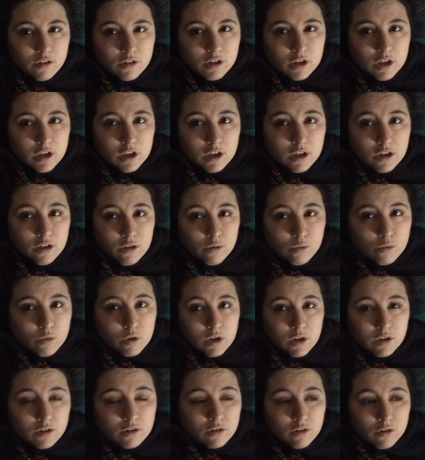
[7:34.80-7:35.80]
Can't
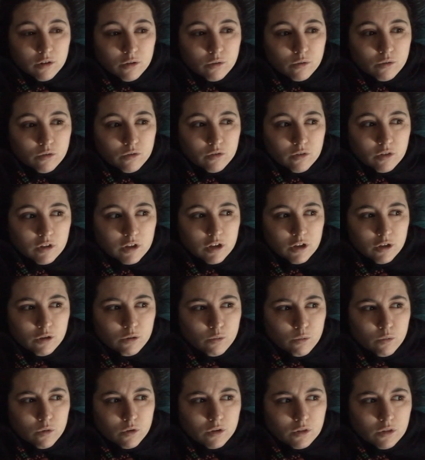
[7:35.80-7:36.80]
wait to go see
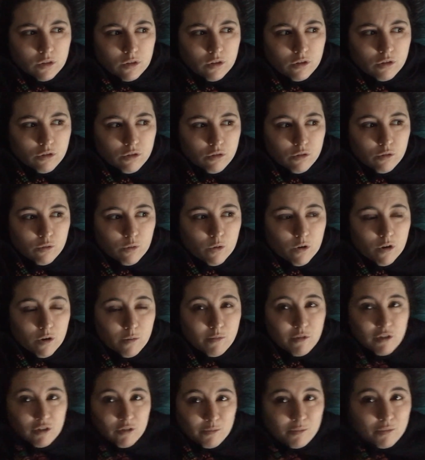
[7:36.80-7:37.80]
what the
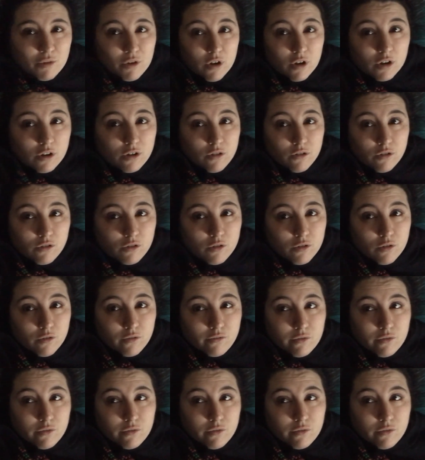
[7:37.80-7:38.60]
storm has brought us so